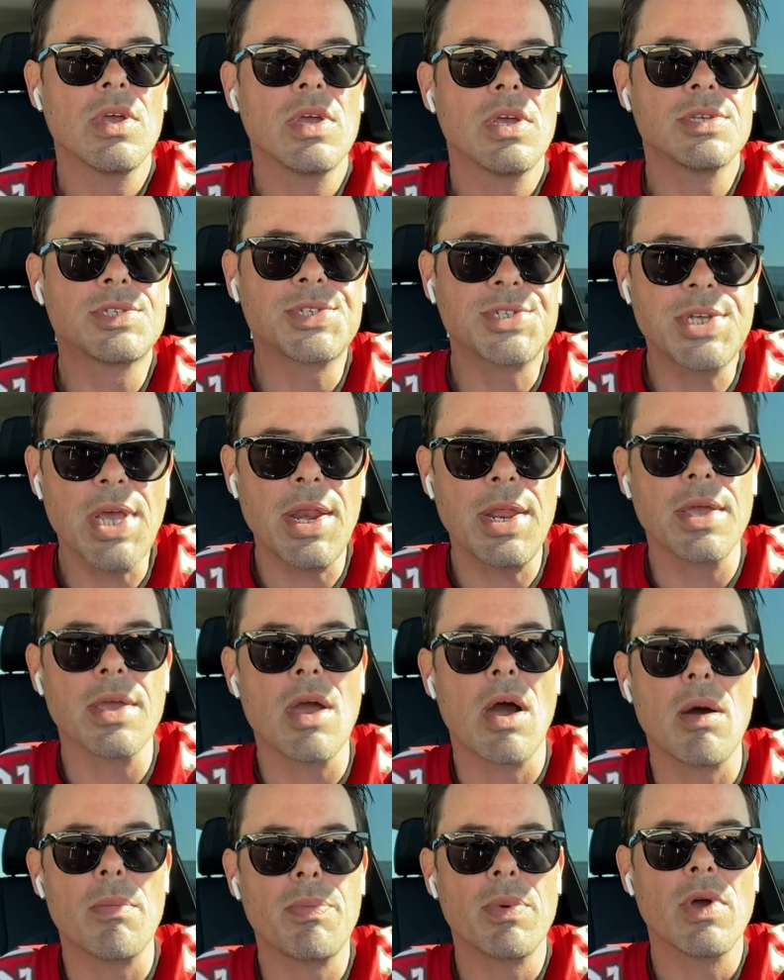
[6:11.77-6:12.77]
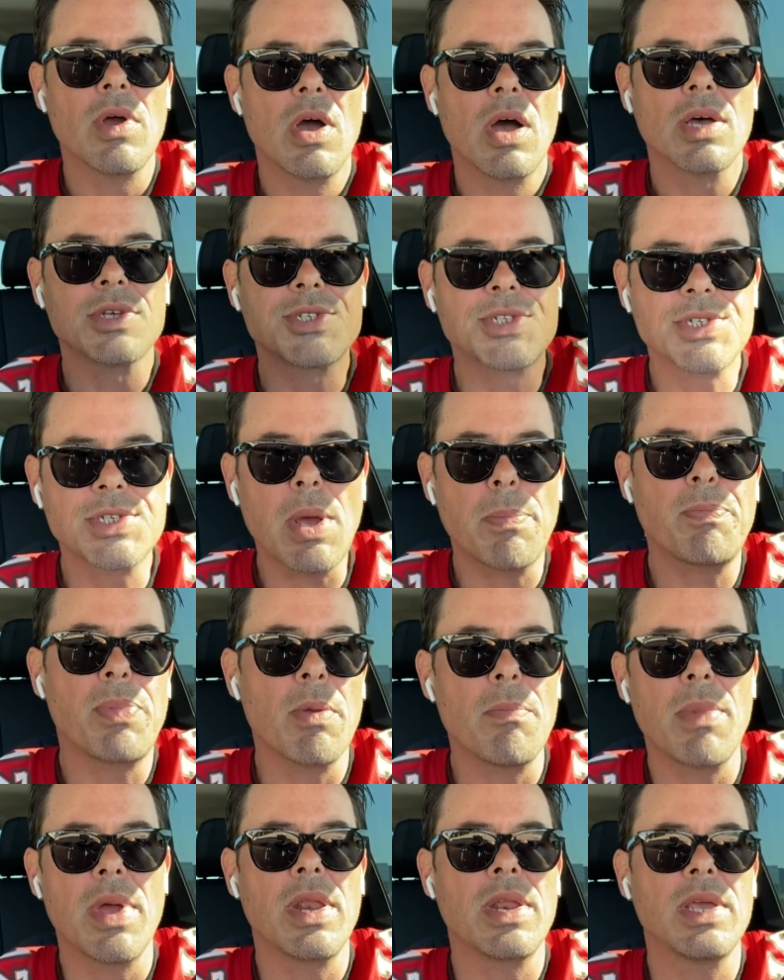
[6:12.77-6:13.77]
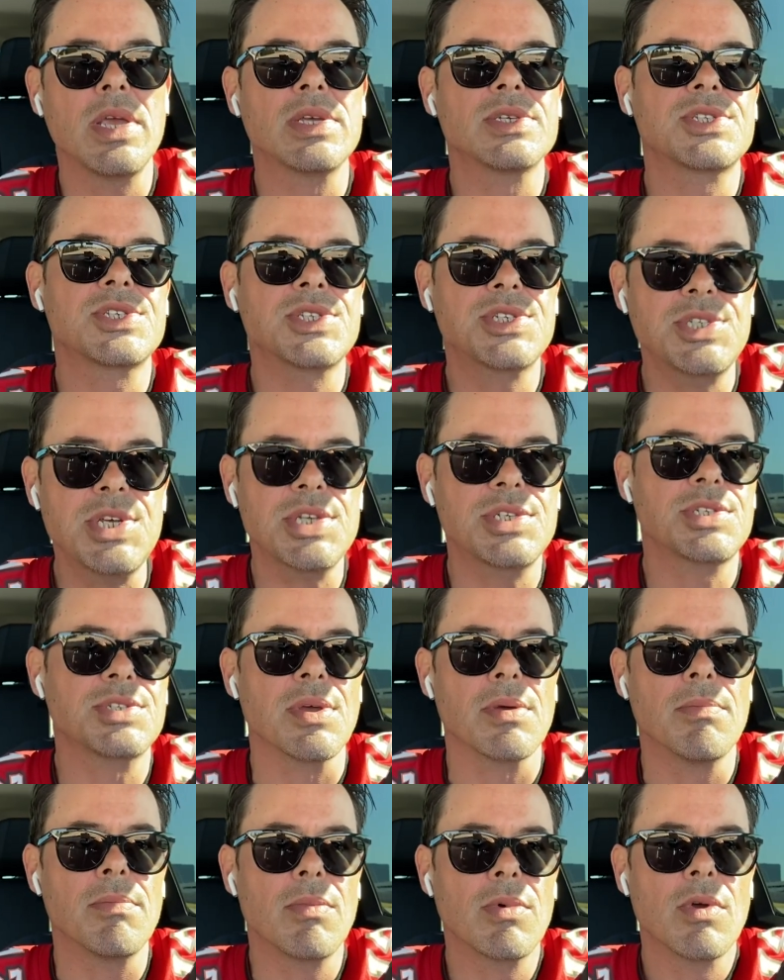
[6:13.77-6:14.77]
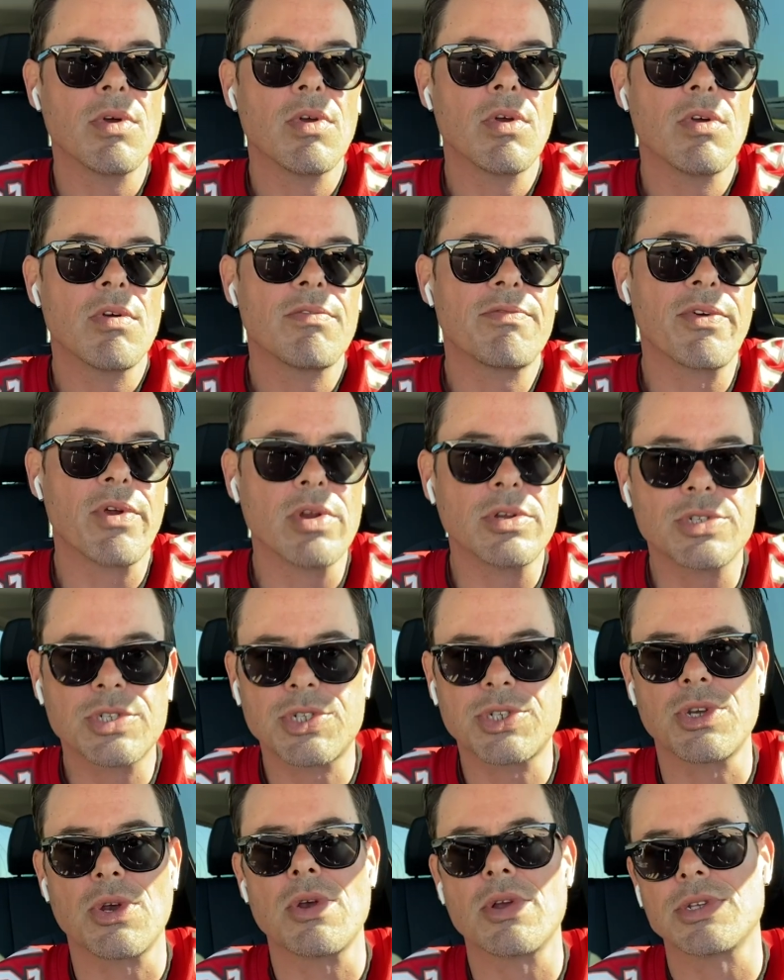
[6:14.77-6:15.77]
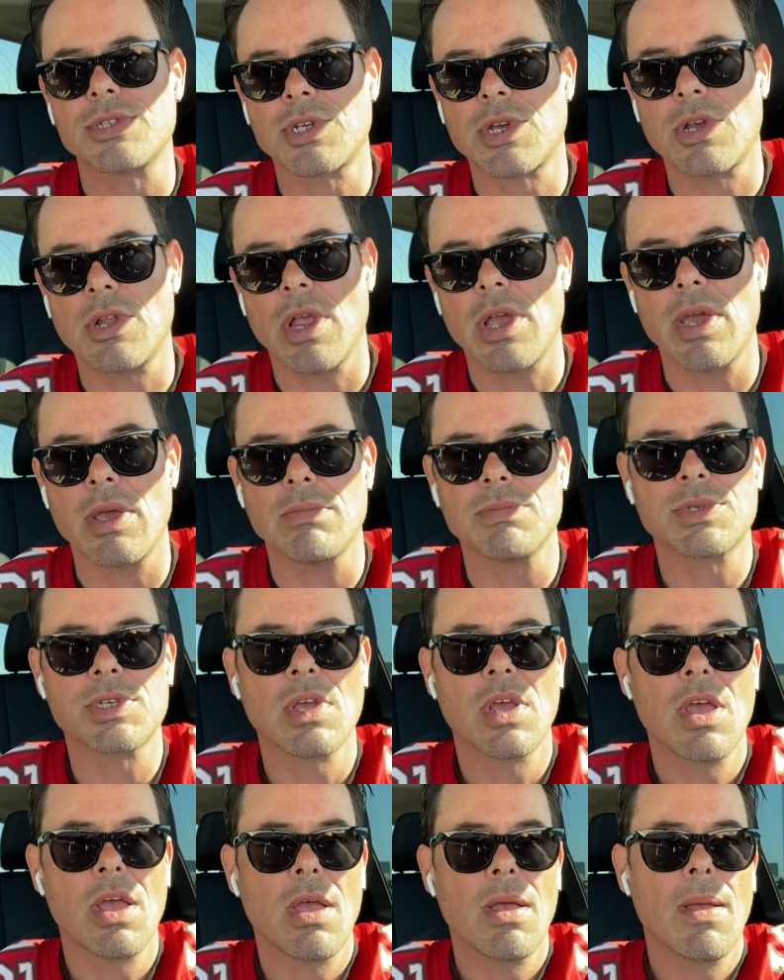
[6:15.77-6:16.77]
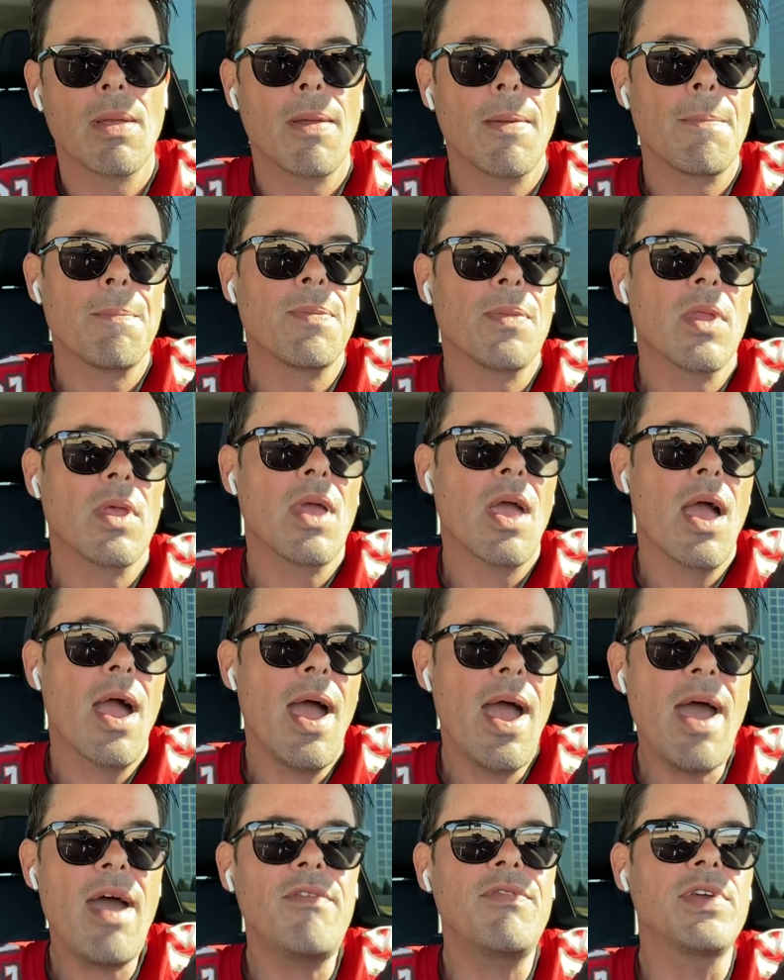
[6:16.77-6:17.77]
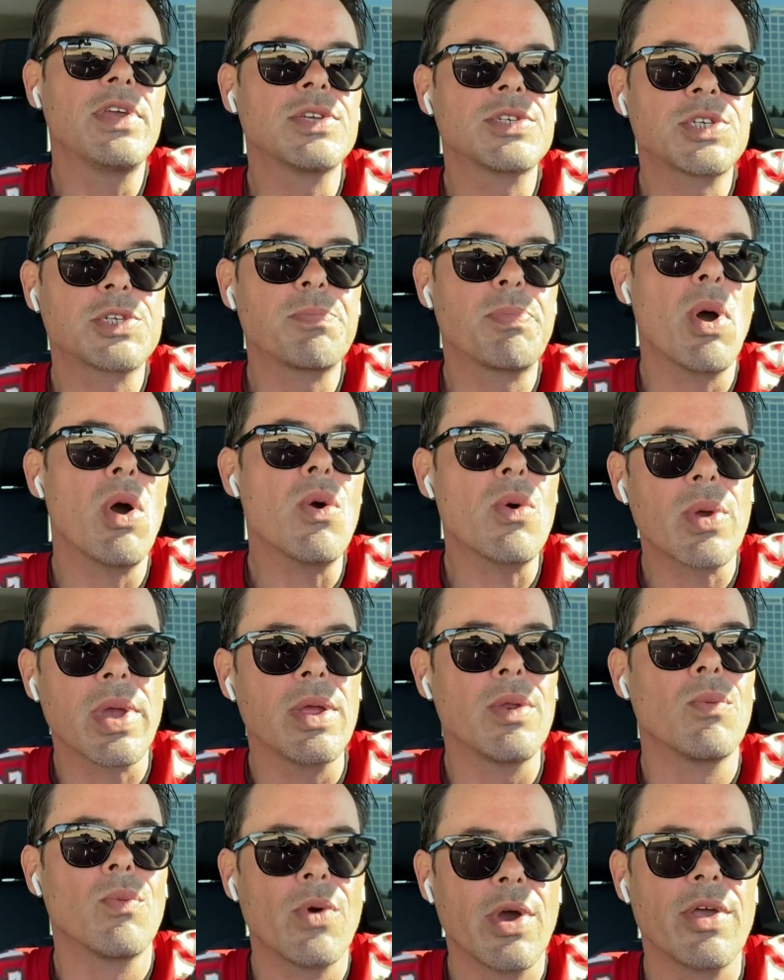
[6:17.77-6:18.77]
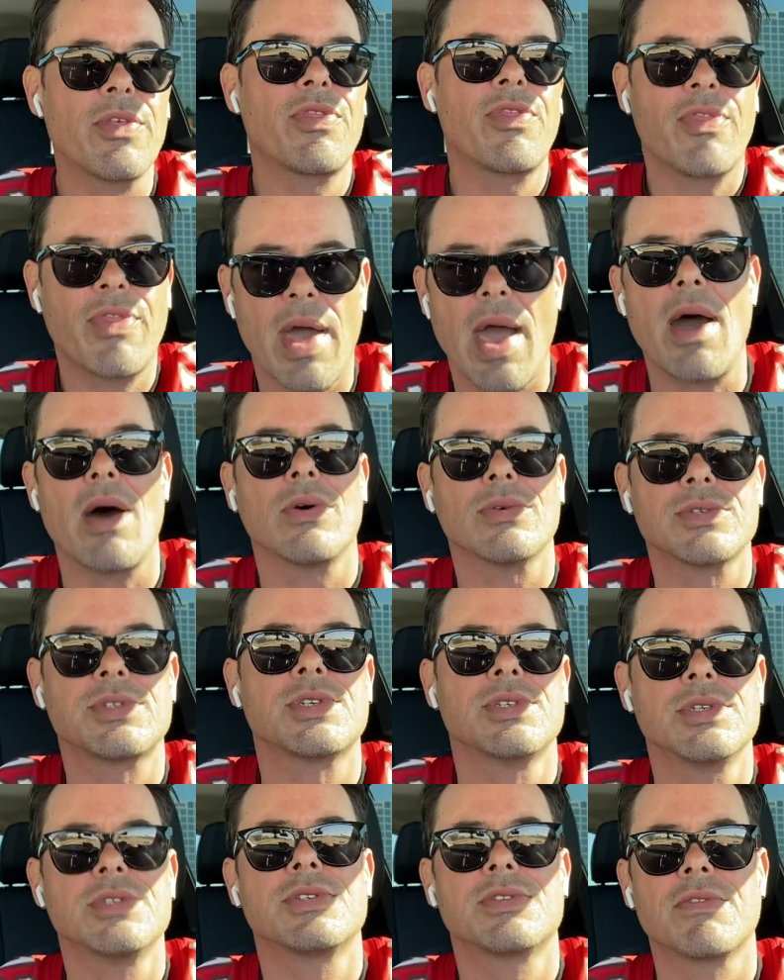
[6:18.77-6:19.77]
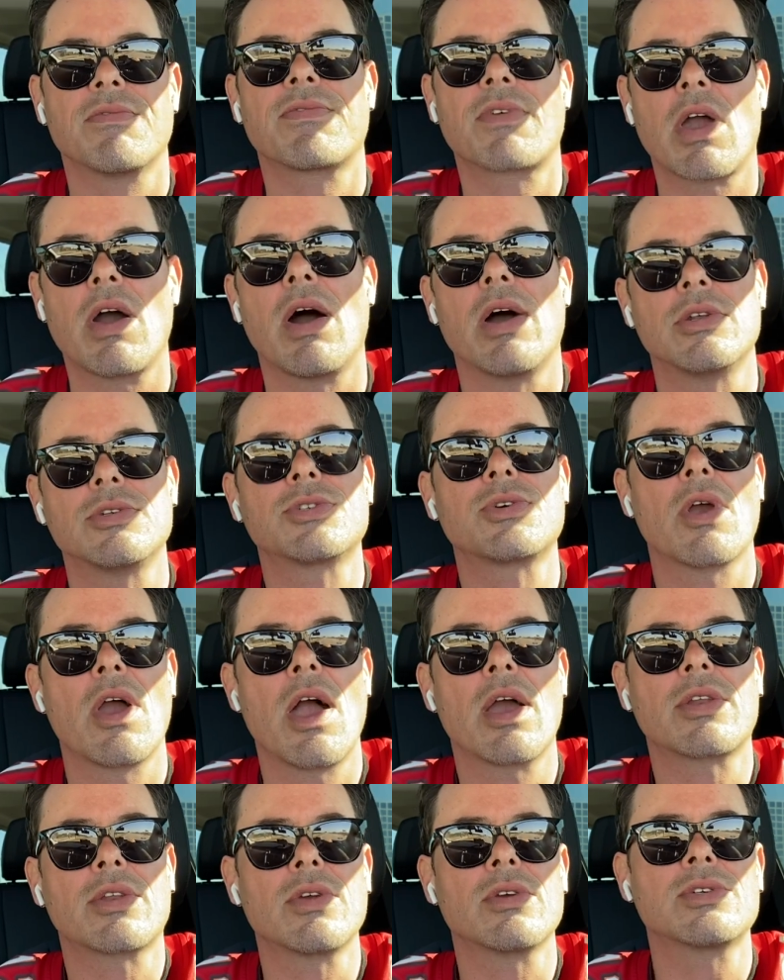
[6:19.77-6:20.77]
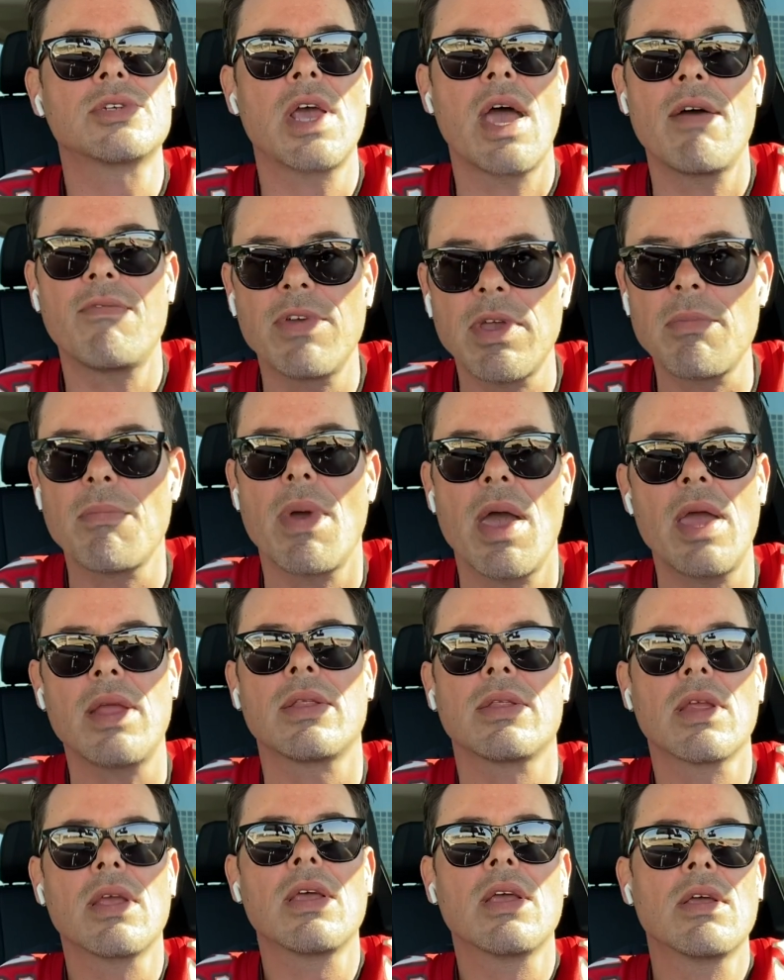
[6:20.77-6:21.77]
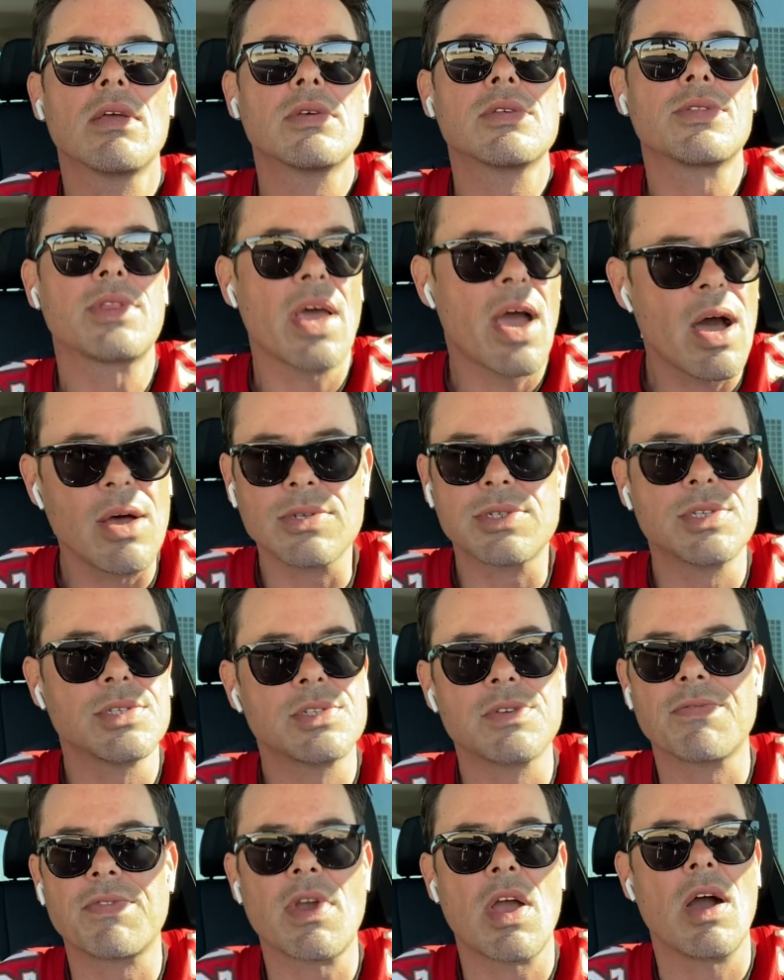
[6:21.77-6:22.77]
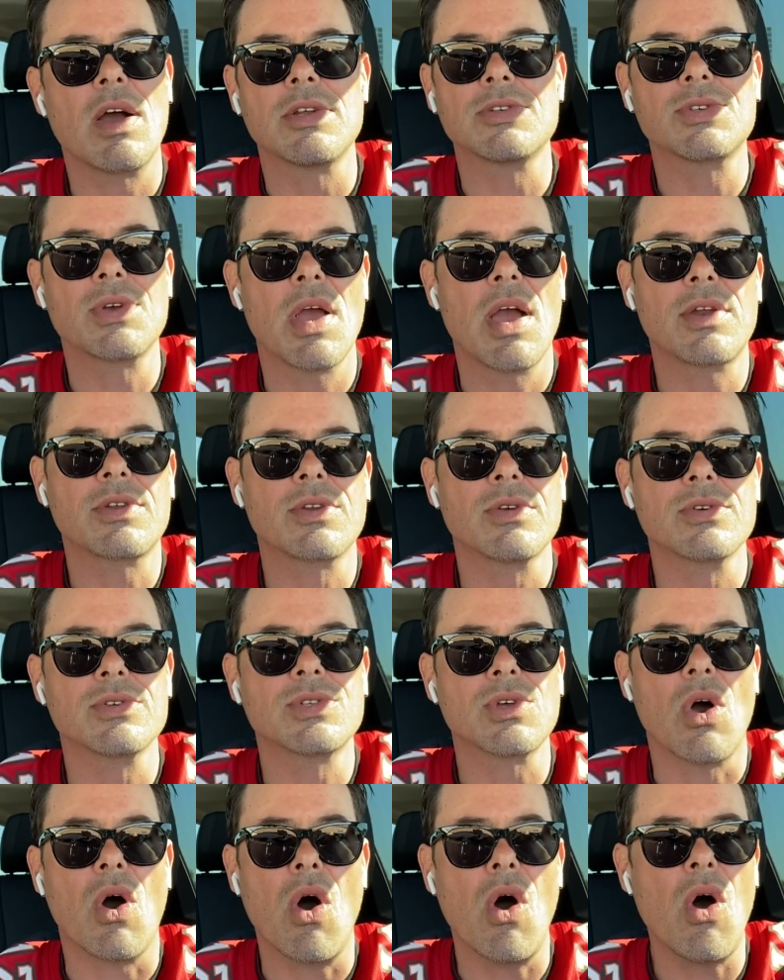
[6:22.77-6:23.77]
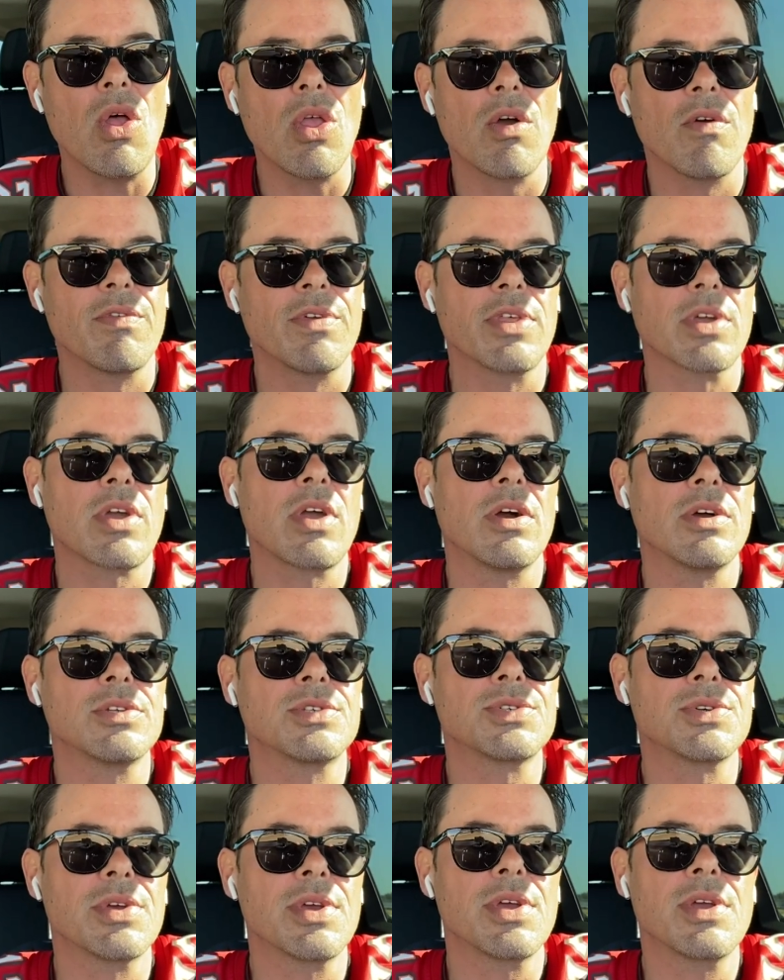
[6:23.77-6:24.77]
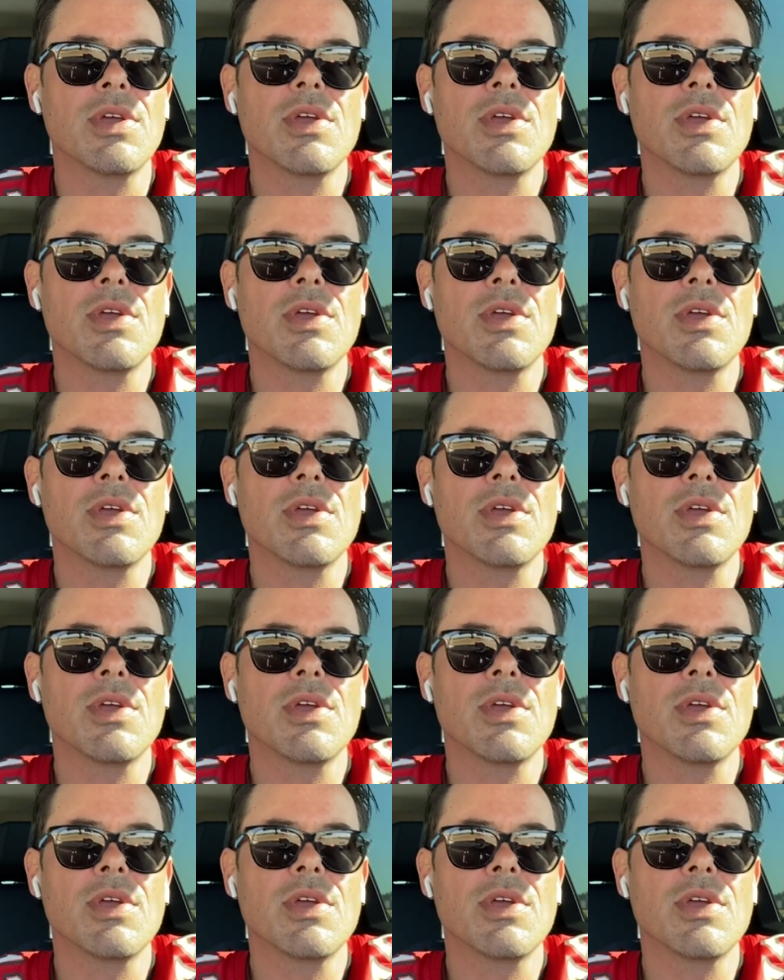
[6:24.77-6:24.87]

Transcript: is setting up a supplementing system for insurance claims. Having spoken with thousands of contractors, having met thousands of contractors all over the country,